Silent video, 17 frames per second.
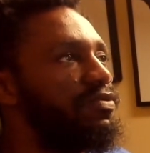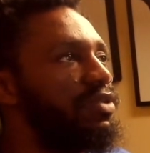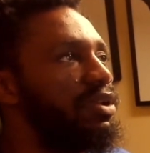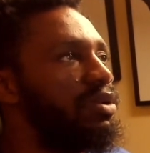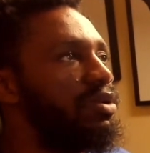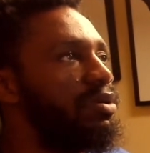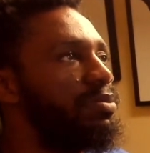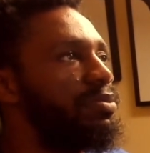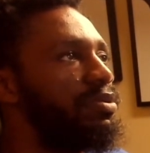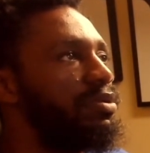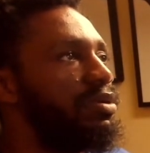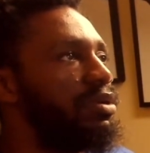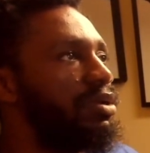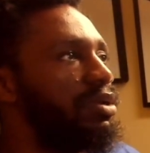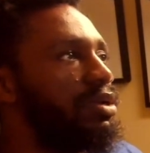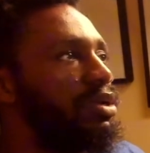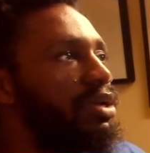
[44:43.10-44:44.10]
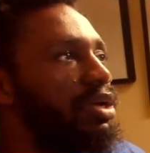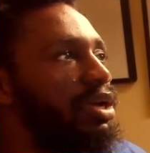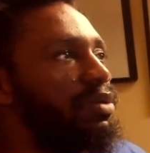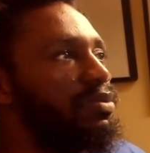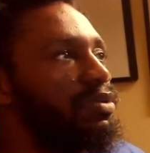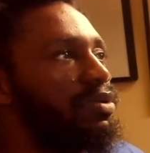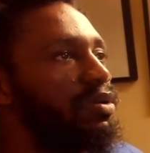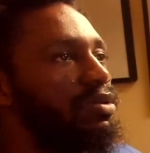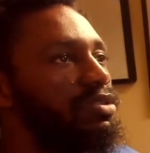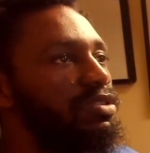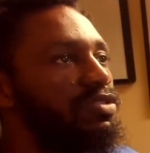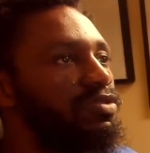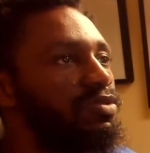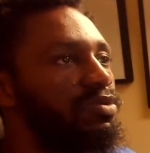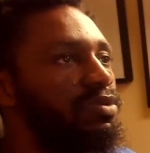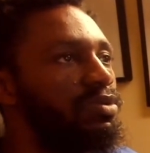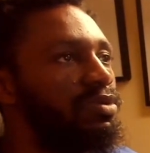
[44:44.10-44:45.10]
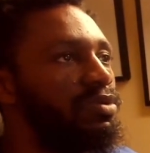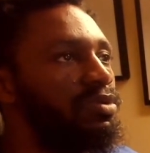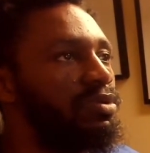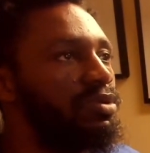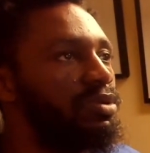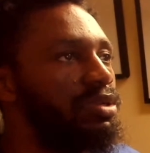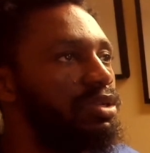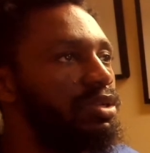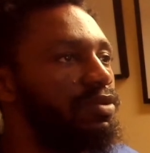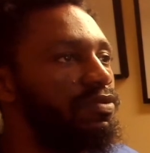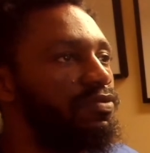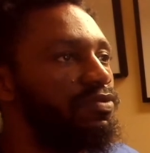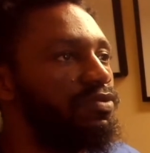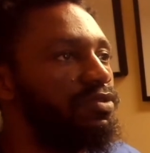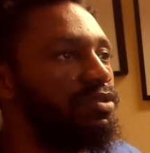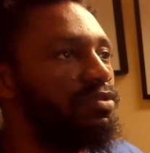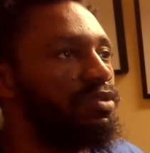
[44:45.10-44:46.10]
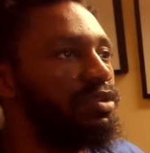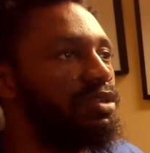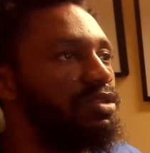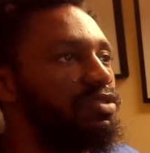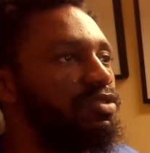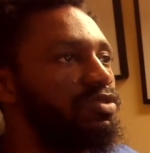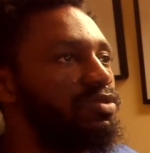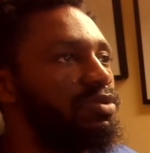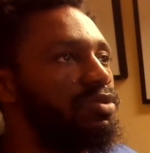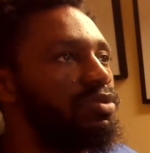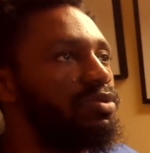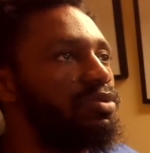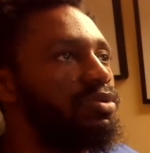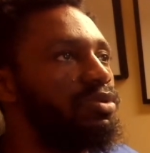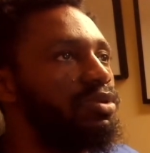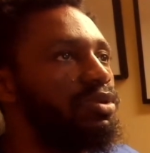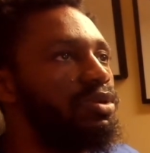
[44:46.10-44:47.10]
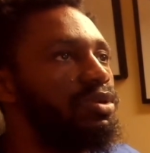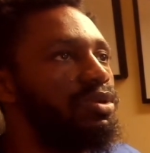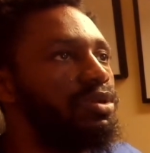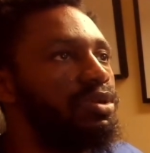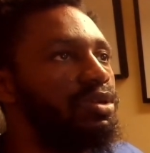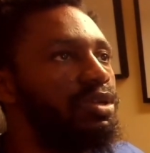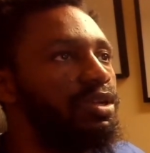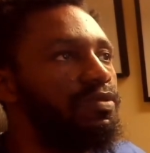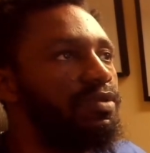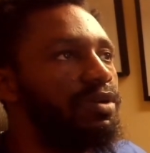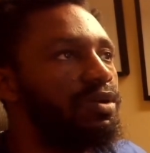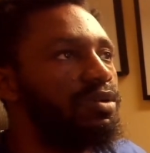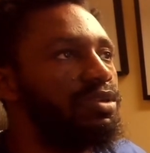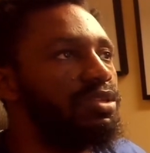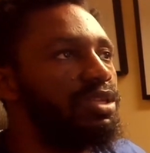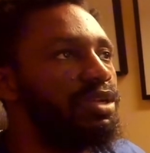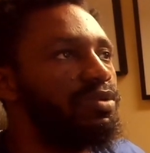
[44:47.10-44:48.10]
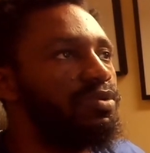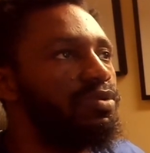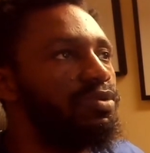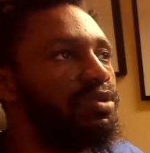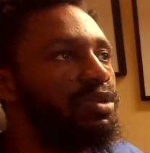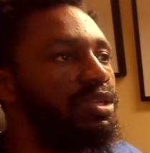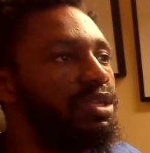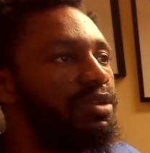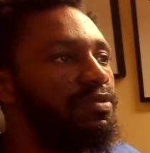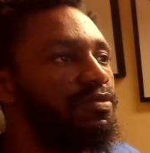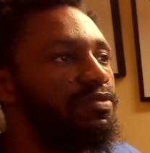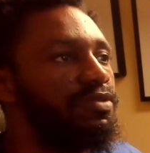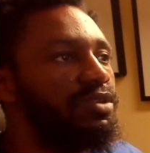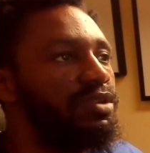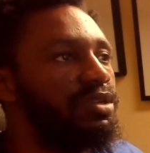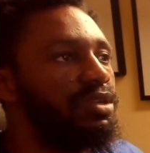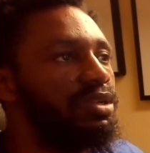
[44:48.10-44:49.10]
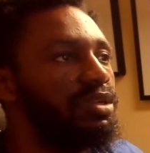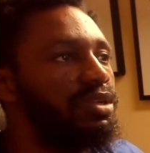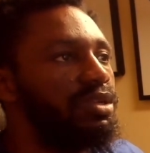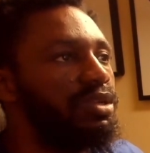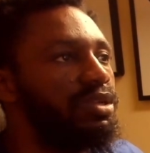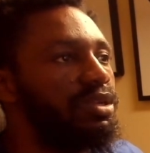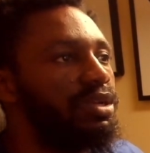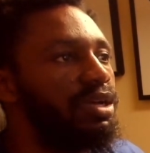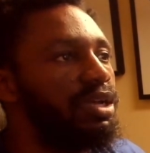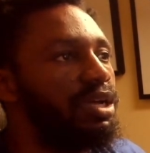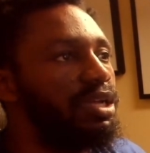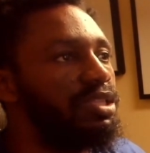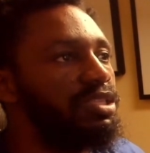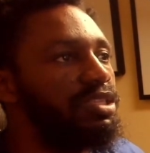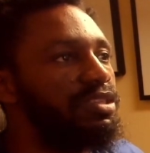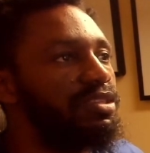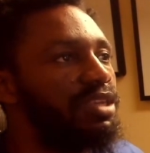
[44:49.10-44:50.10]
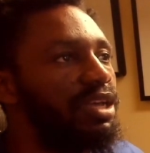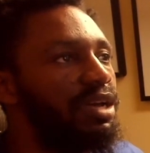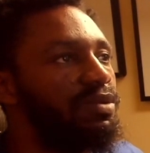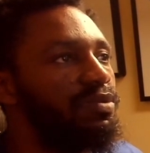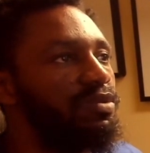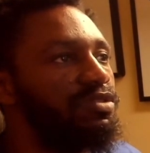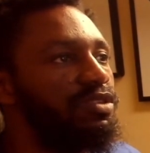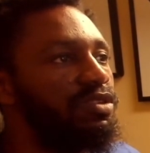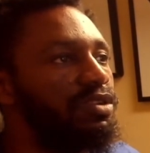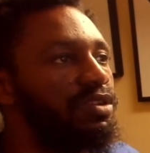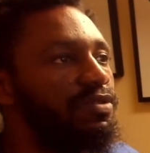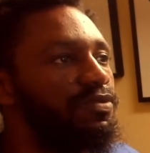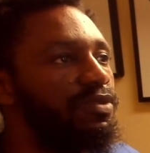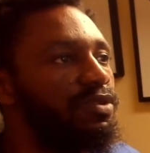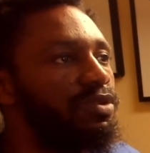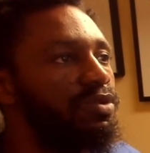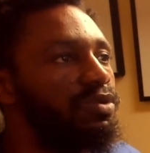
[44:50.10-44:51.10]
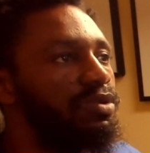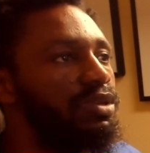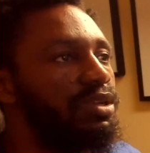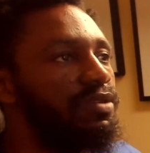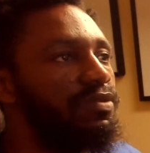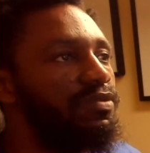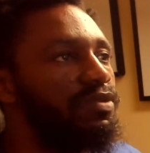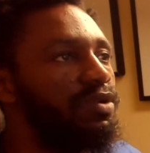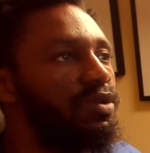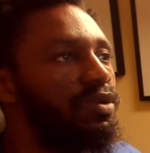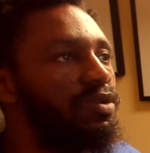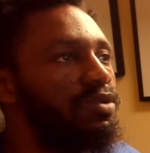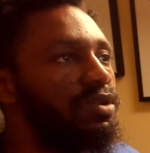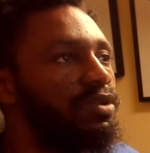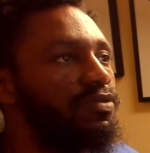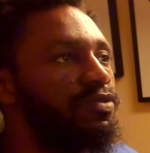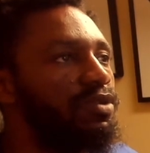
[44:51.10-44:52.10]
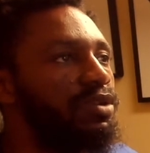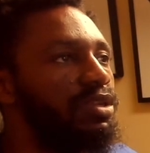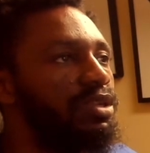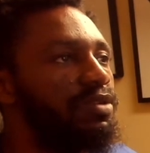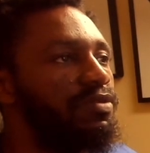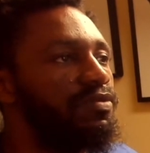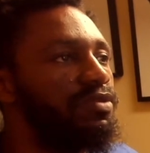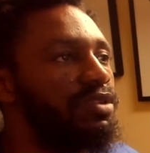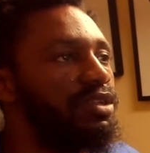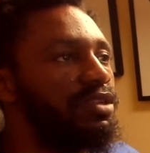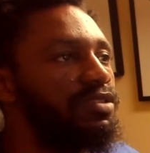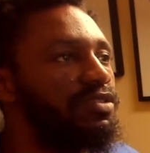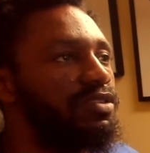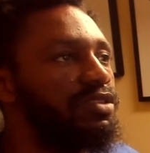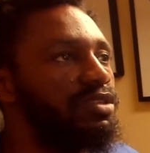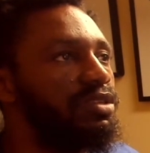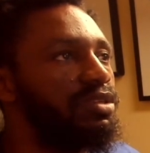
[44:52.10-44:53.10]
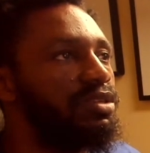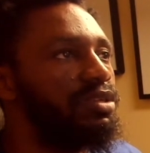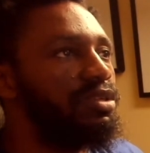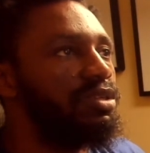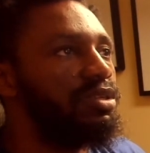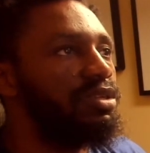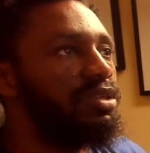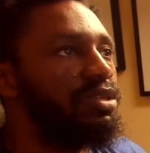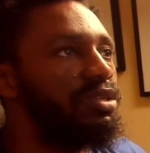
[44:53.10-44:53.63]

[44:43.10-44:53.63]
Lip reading: develop, and we call this go env, right? So if I calling that go env, this guy wasn't looking for go env or looking for env. Let's see,